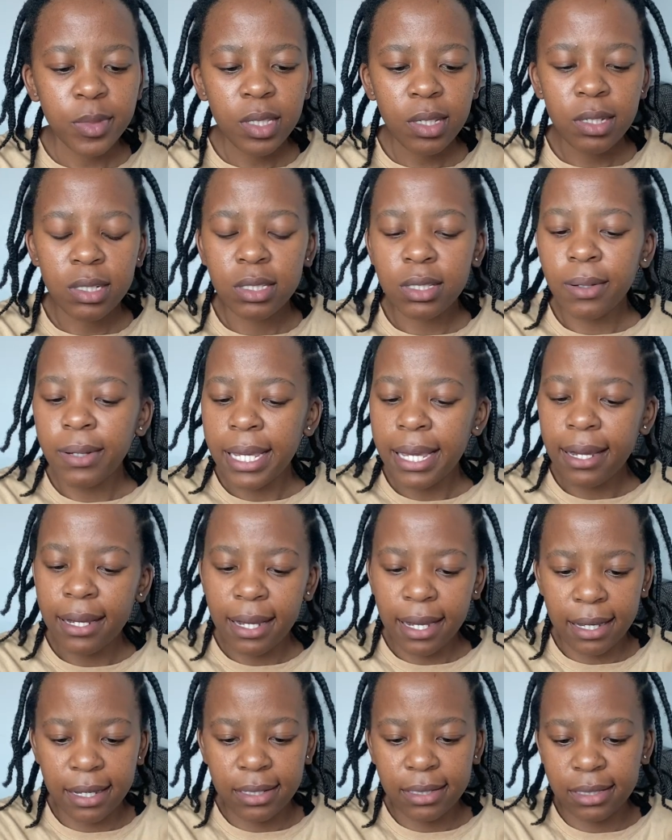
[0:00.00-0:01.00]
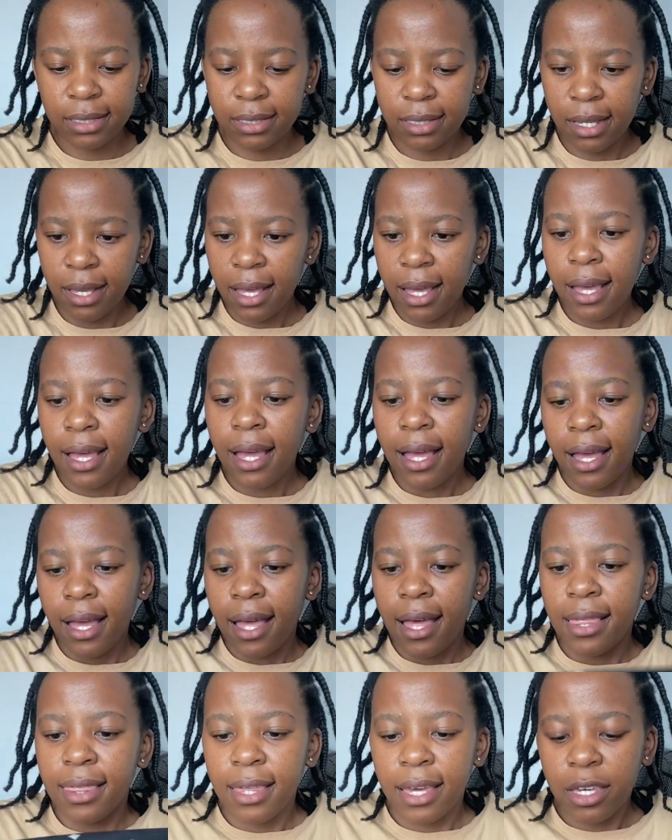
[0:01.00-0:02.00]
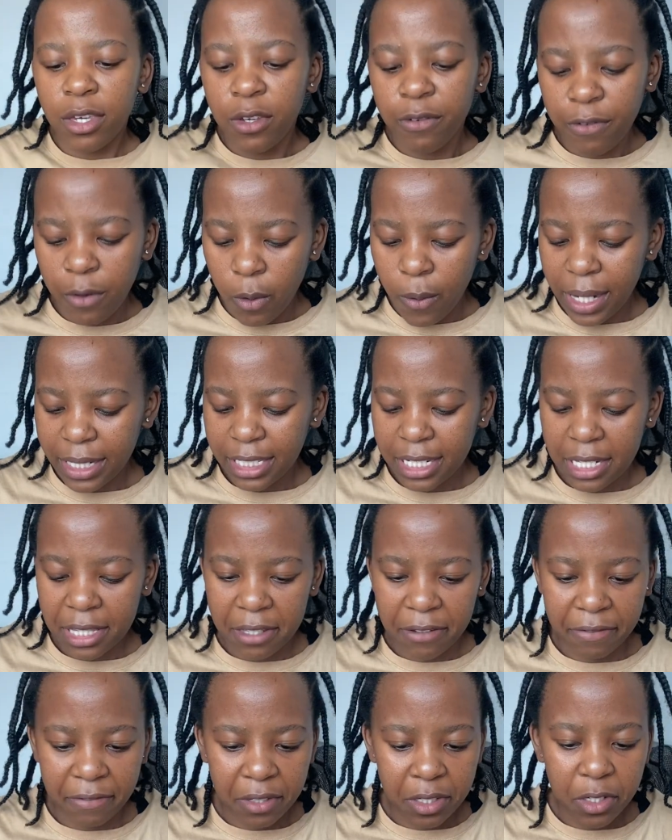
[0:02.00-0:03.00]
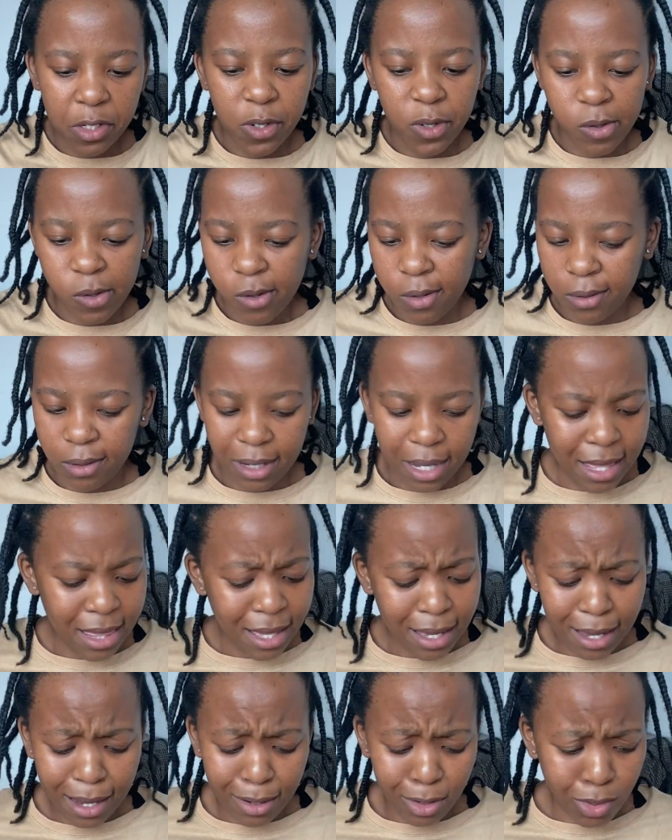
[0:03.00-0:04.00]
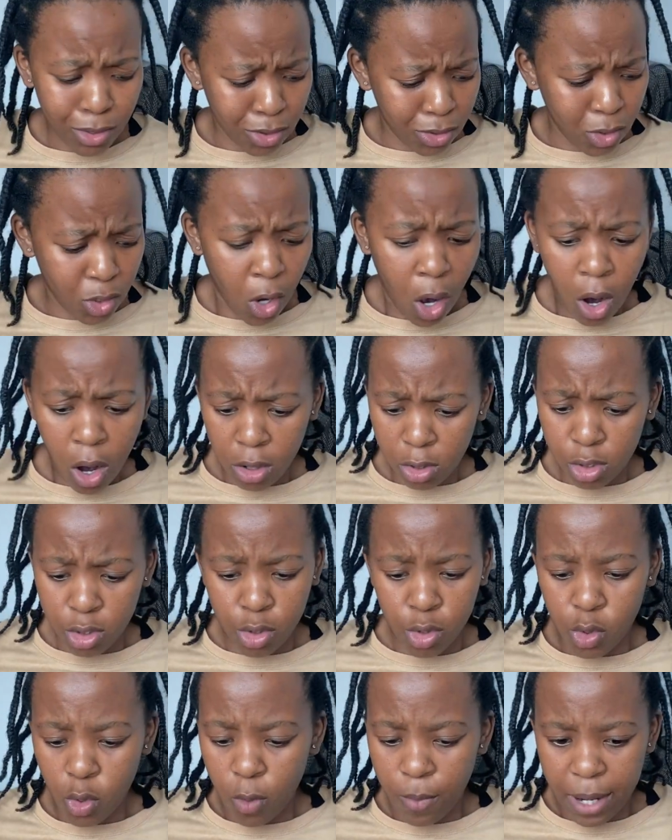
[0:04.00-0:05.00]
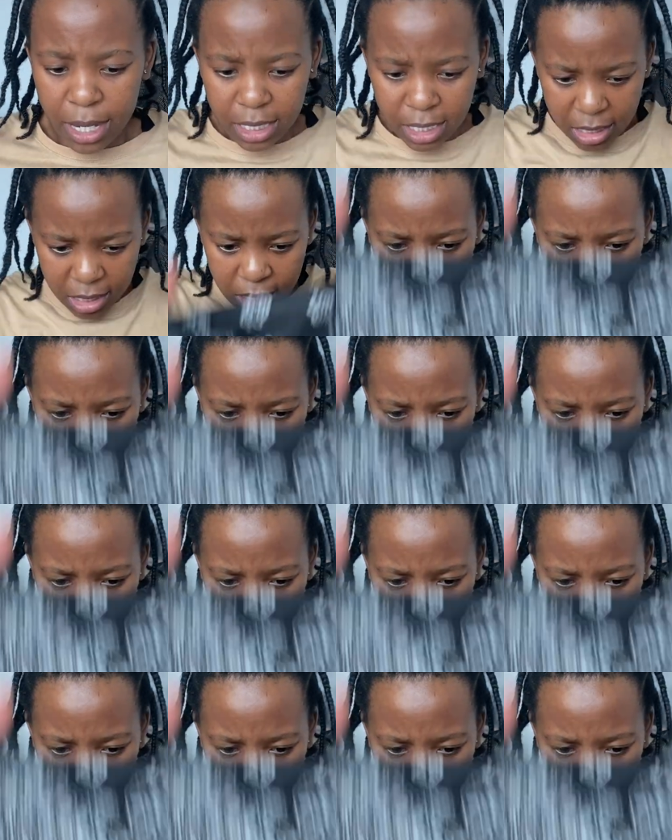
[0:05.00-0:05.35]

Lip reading: So yeah guys, thank you for watching the video. I think I talked so much in